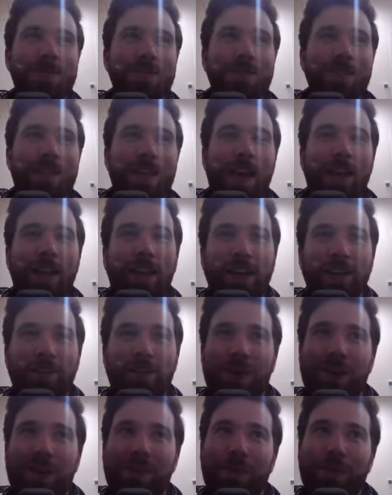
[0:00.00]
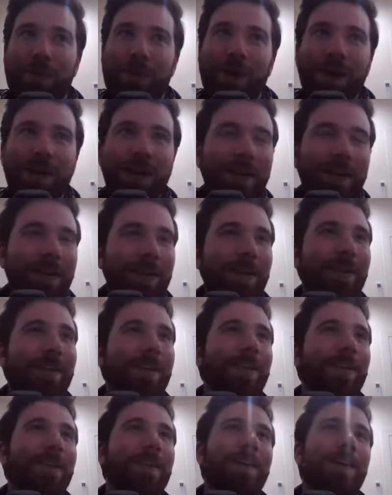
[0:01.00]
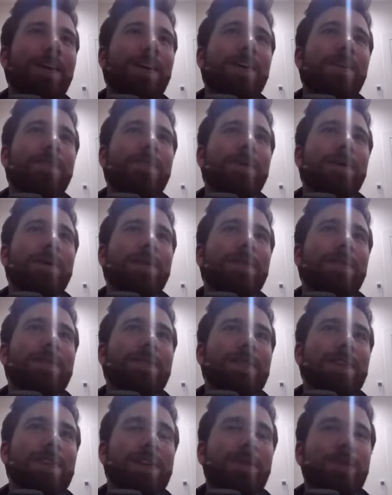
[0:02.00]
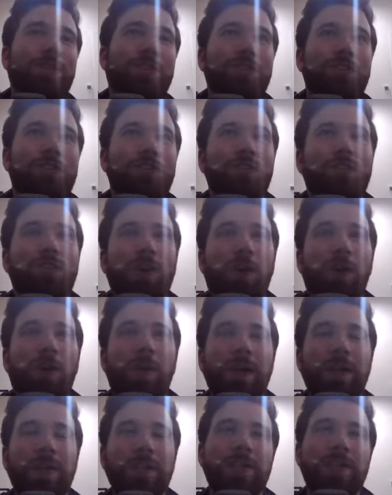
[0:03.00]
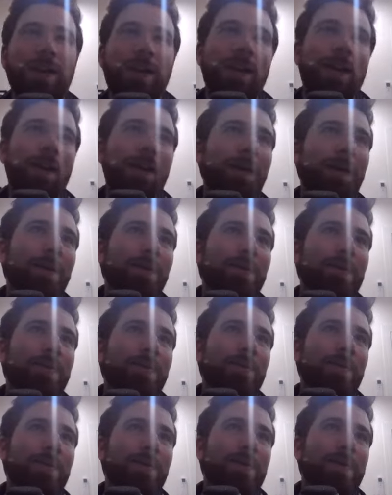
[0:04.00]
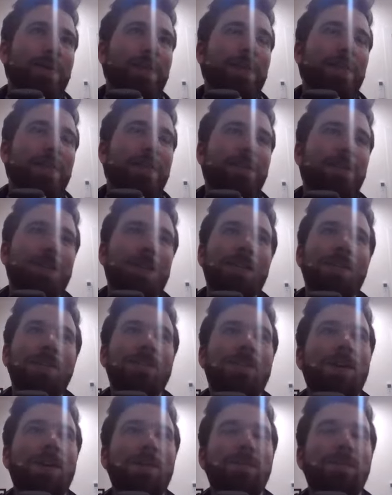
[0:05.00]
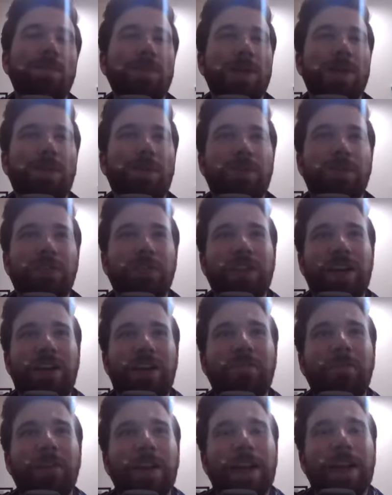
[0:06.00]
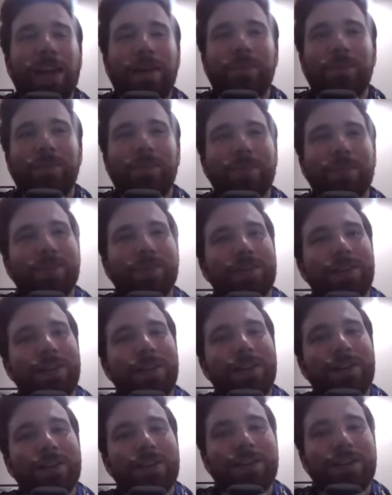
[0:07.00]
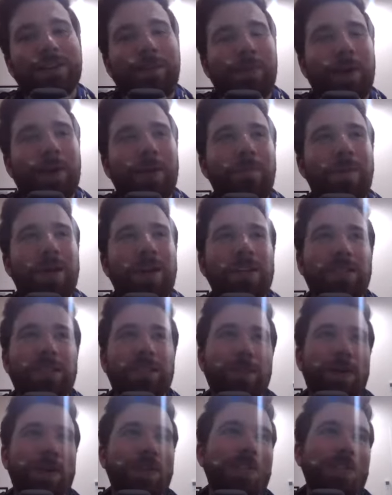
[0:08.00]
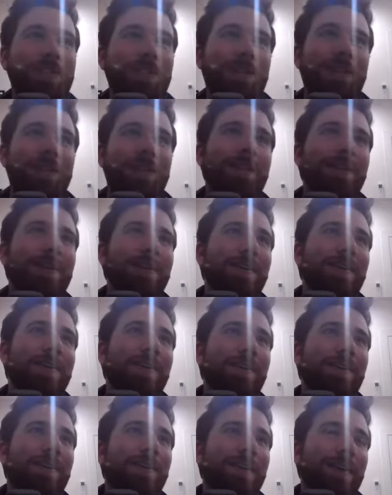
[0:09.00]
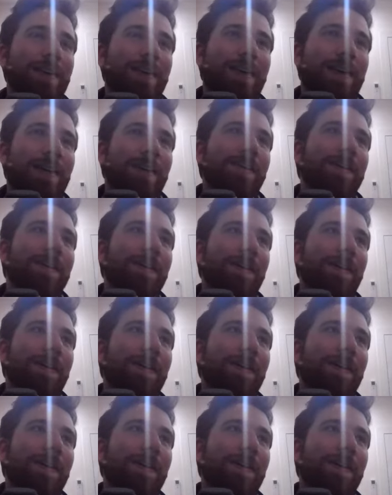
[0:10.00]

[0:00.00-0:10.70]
the headlines were everywhere, but he was just so exciting in this Leagues Cup. It was just every game was something amazing Messi did. And